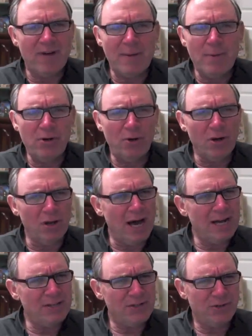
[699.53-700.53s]
I'm under a
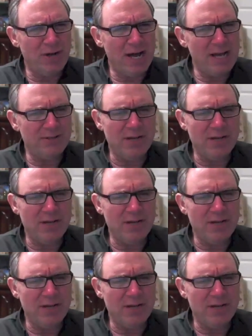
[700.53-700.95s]
lot of stress,